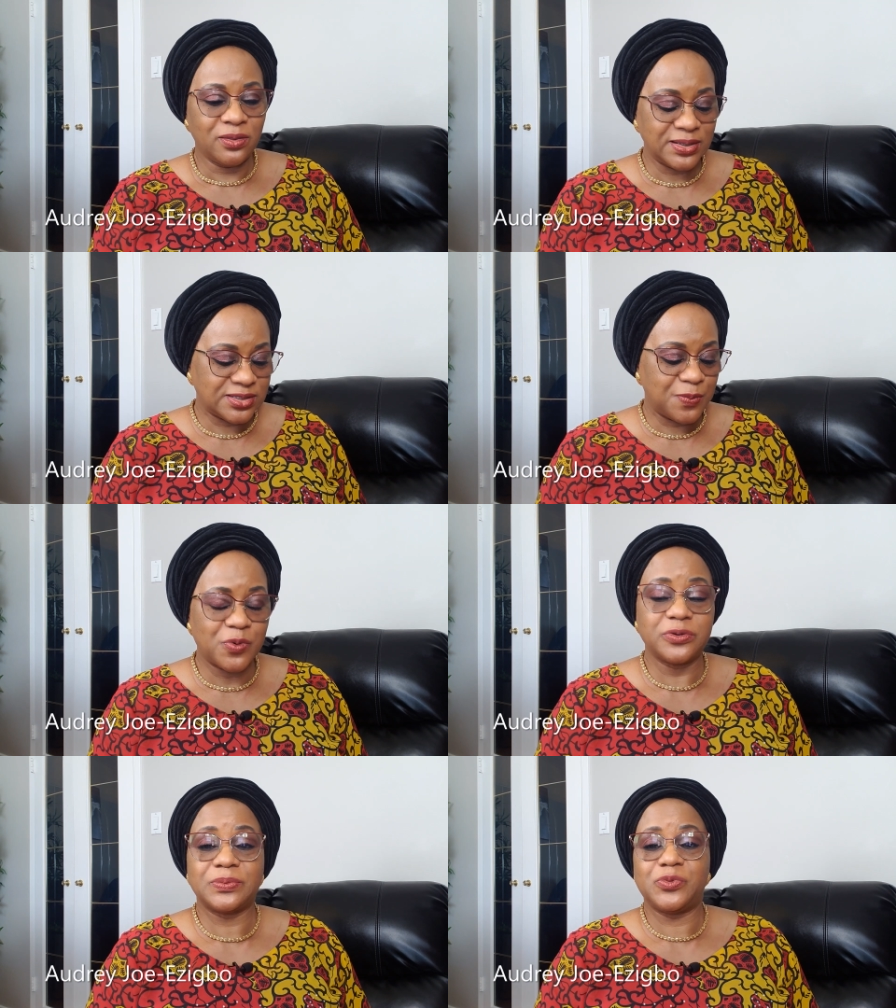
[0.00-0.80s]
There's the
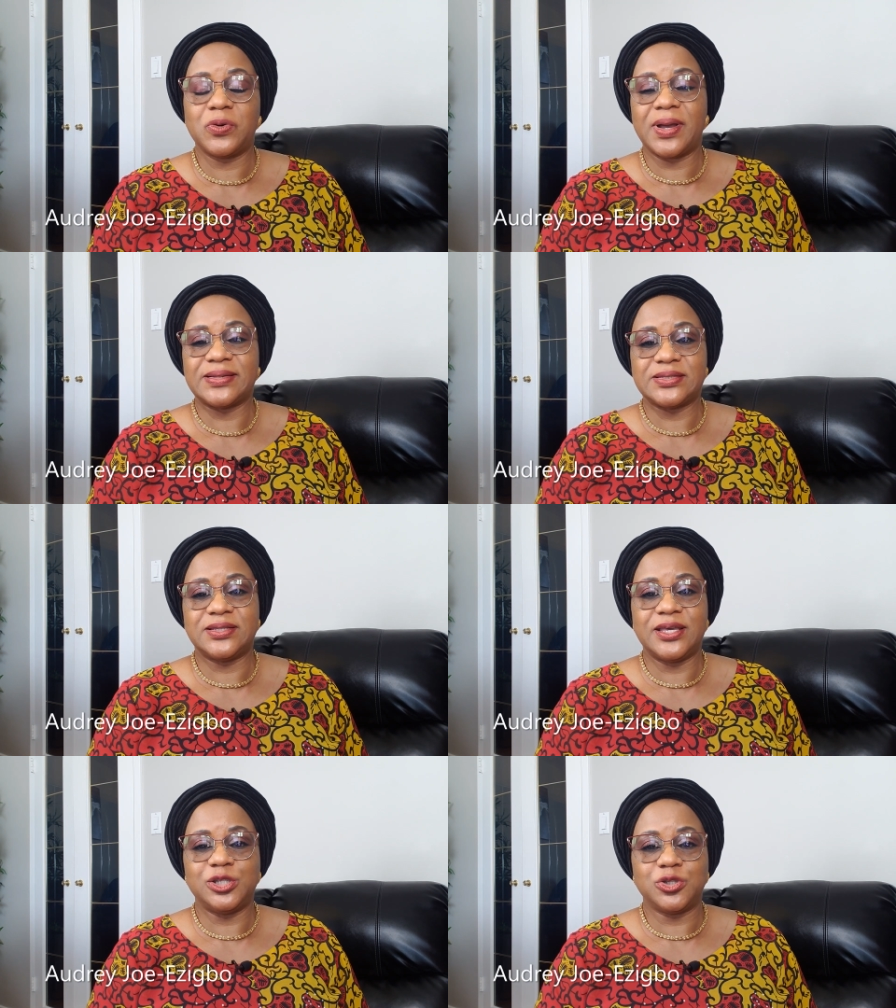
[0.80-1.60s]
pro
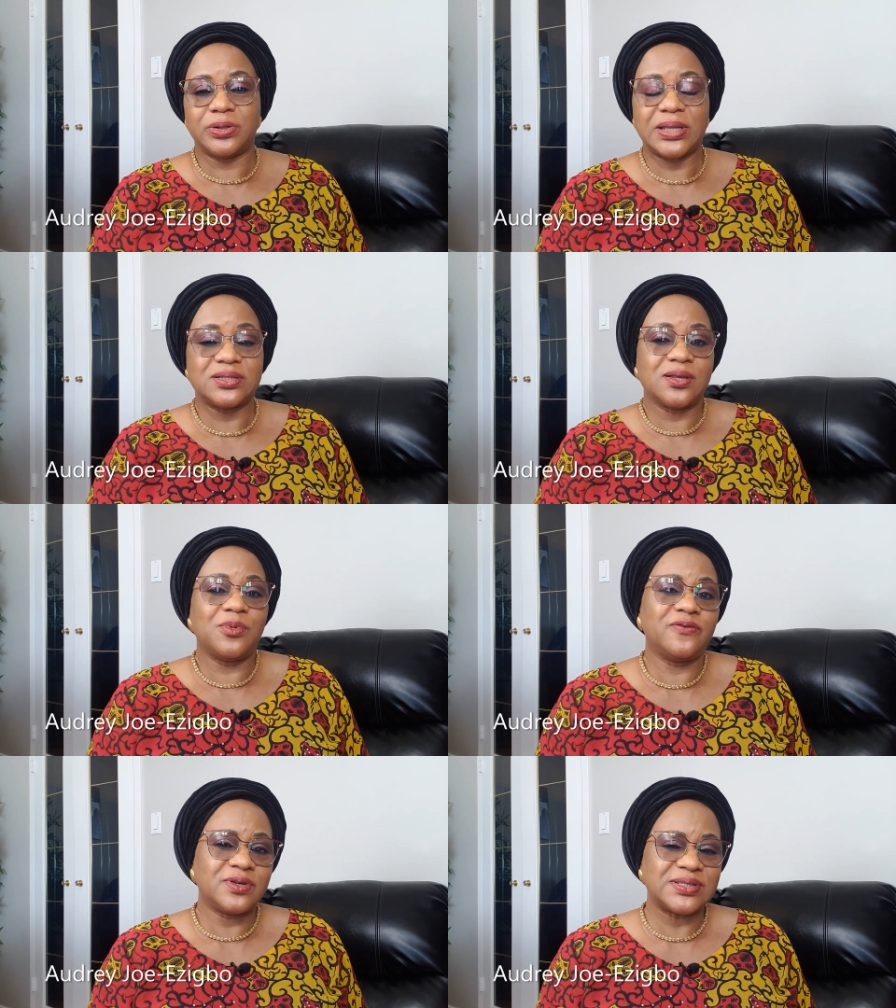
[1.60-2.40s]
procrastination, and some
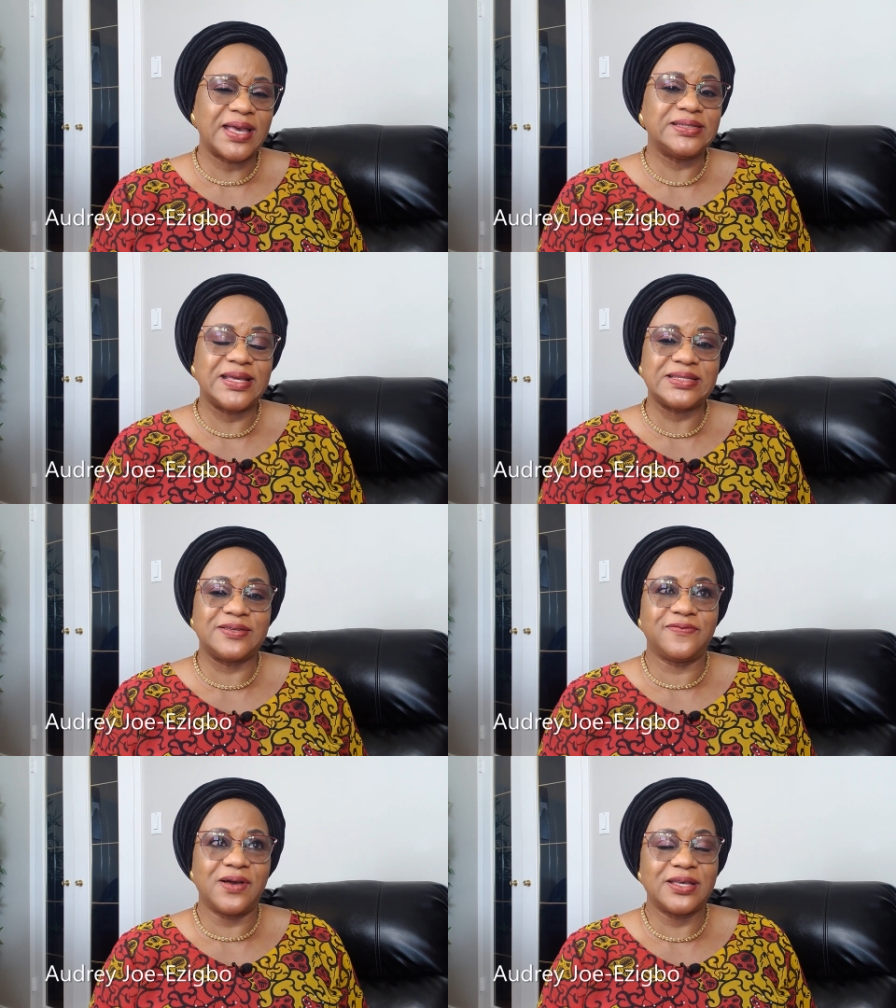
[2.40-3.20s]
of us
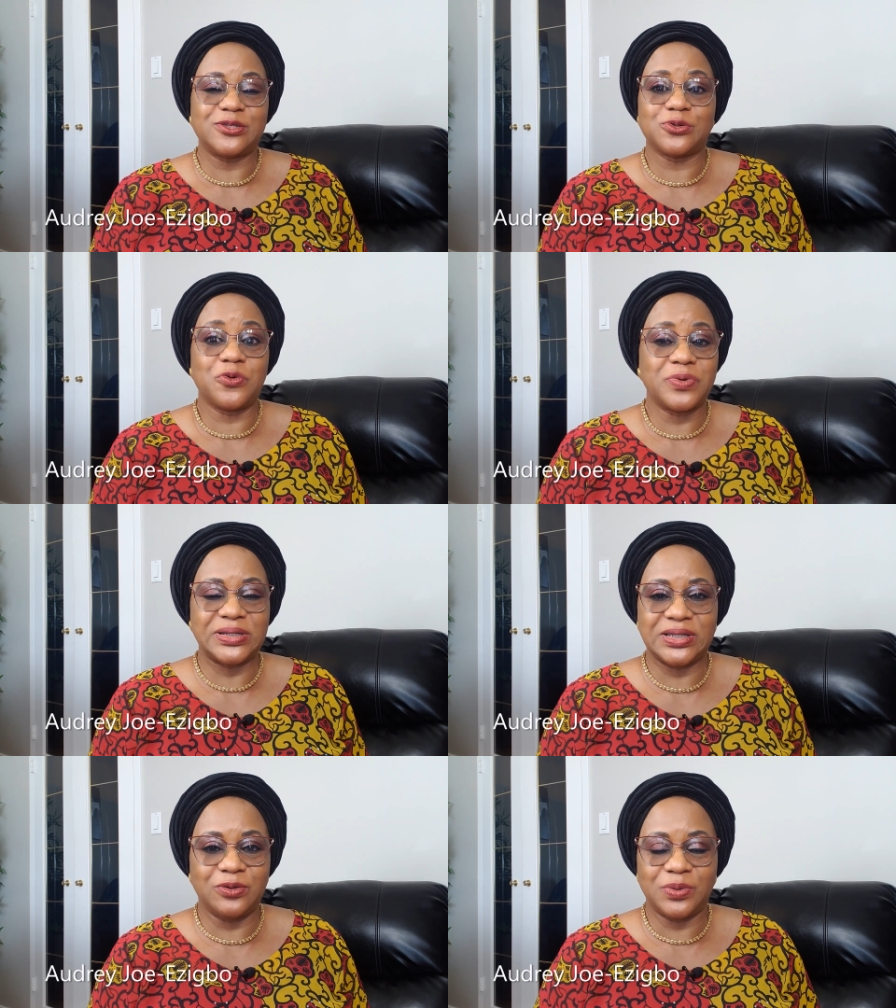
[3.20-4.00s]
identify so
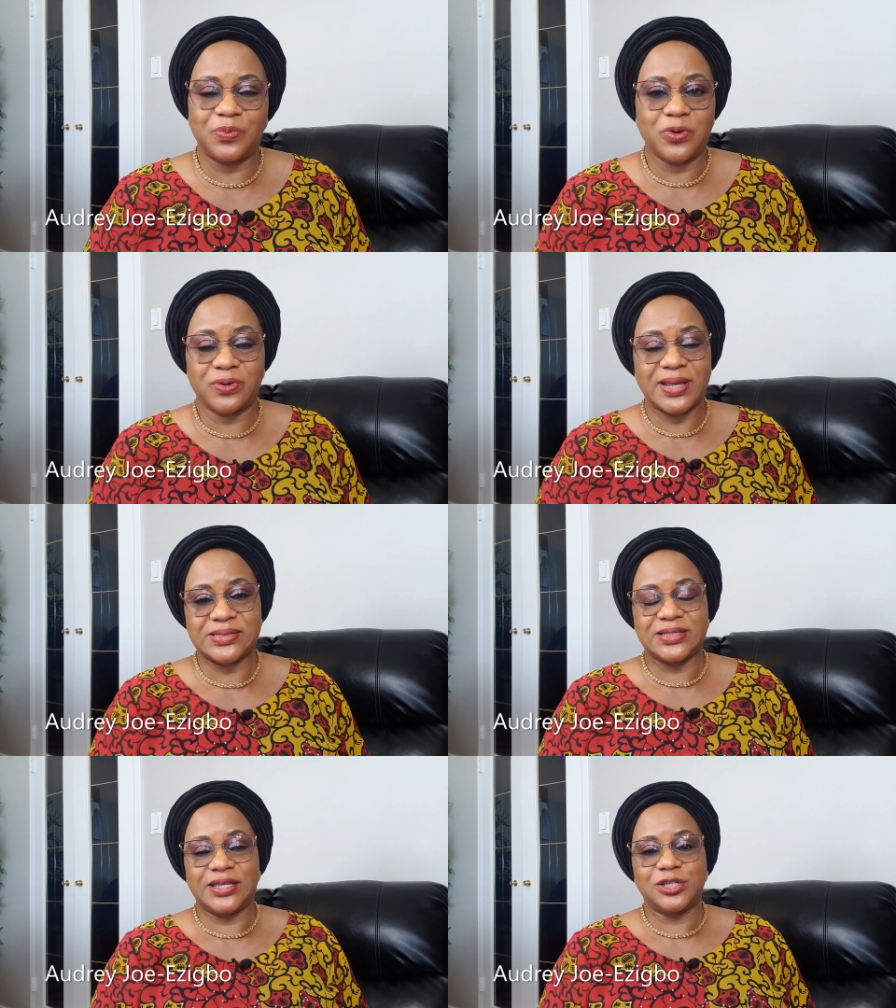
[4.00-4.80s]
readily with
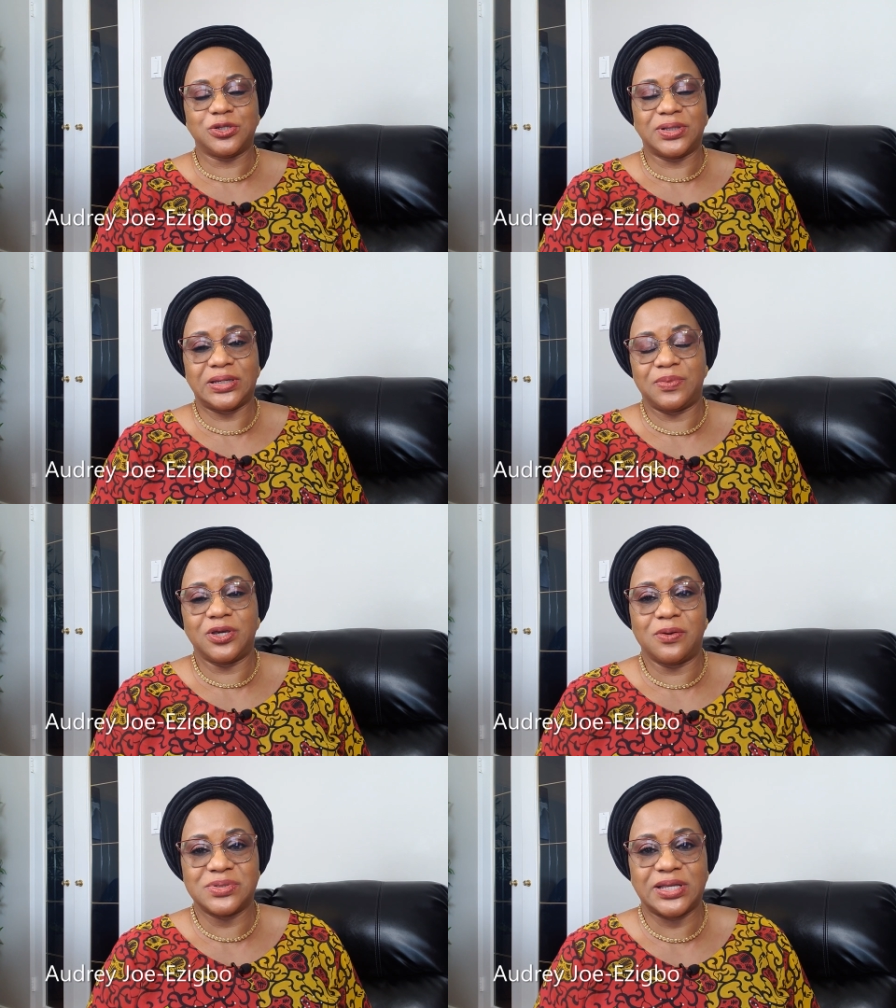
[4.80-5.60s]
procrastination that it
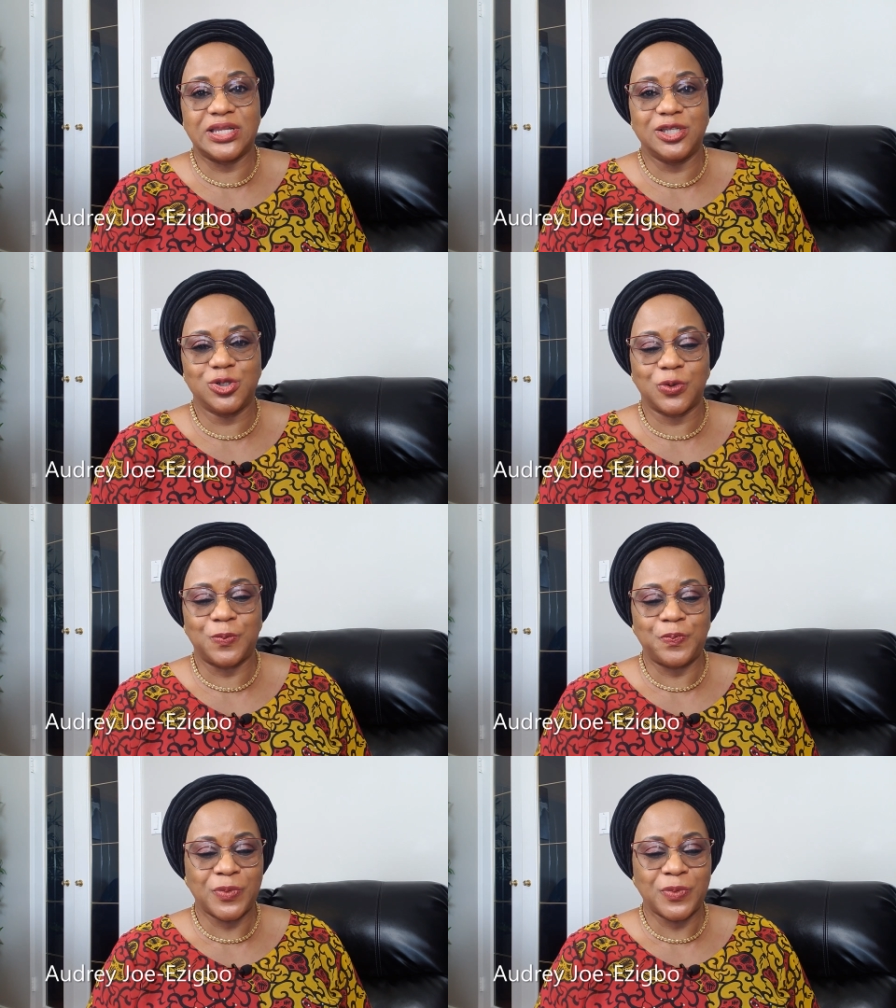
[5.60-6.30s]
becomes an issue.